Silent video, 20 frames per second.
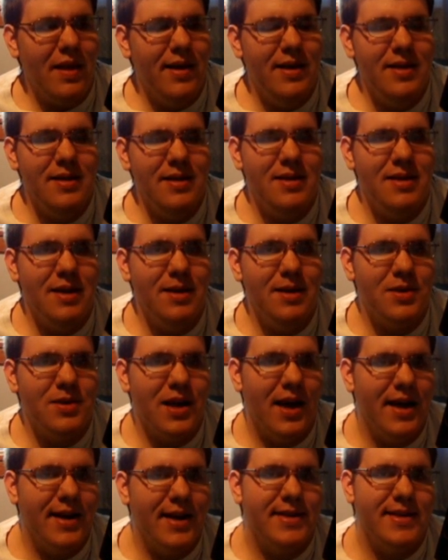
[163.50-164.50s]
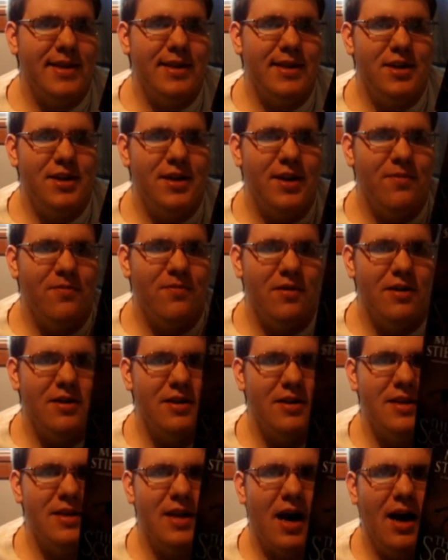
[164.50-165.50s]
It seems like such a different
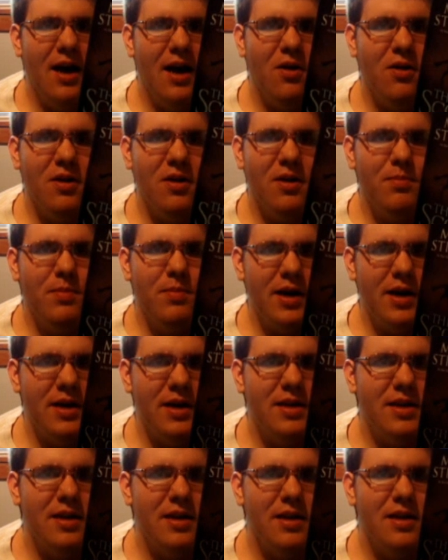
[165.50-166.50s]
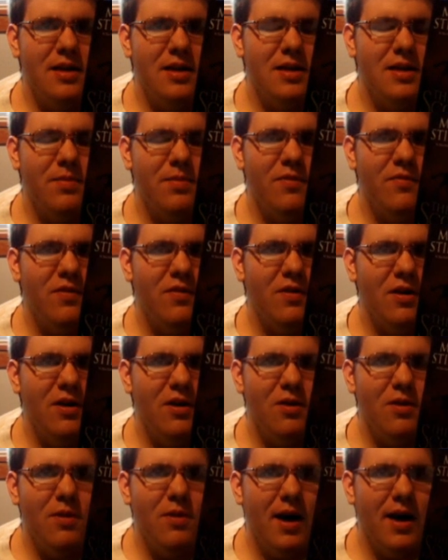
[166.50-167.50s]
style compared to some of her
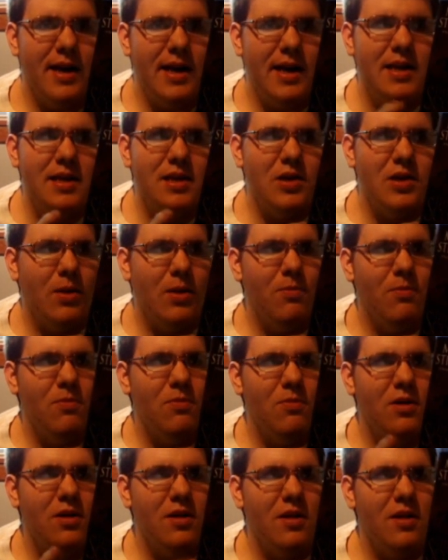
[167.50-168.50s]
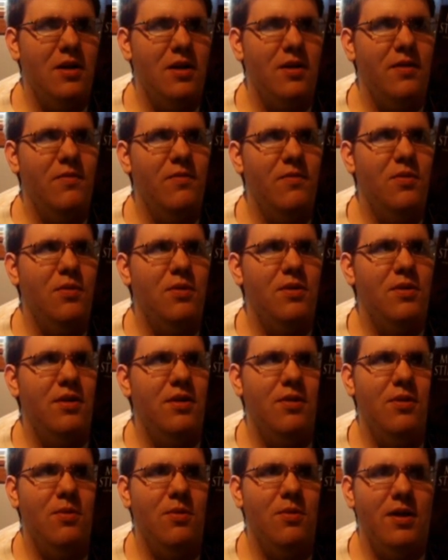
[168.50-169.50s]
other writing, so I'm really looking forward
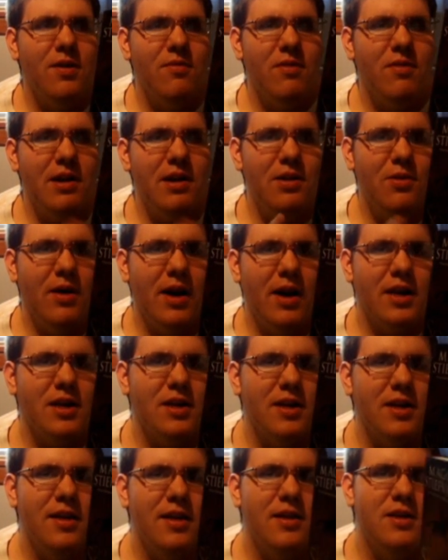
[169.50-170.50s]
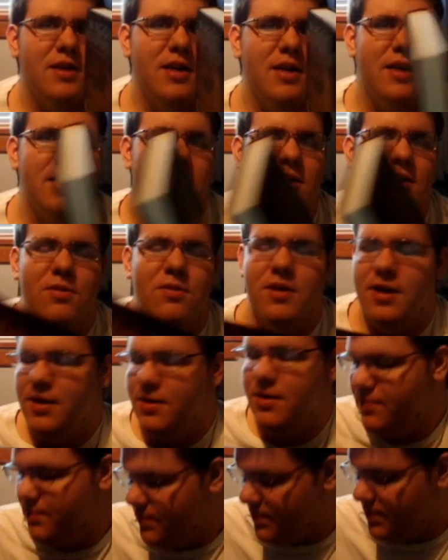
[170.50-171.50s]
to it whenever I do actually get the chance to read it.